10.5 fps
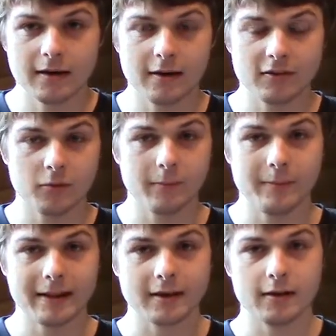So it would
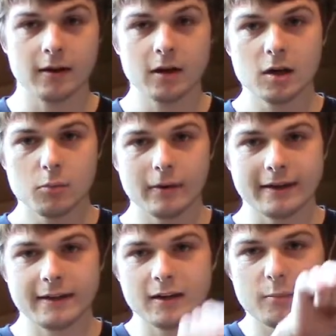be a
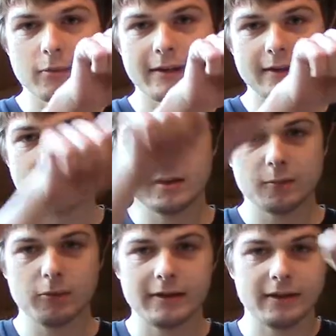point here, point here,
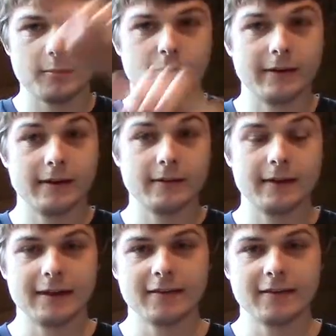point here, point here,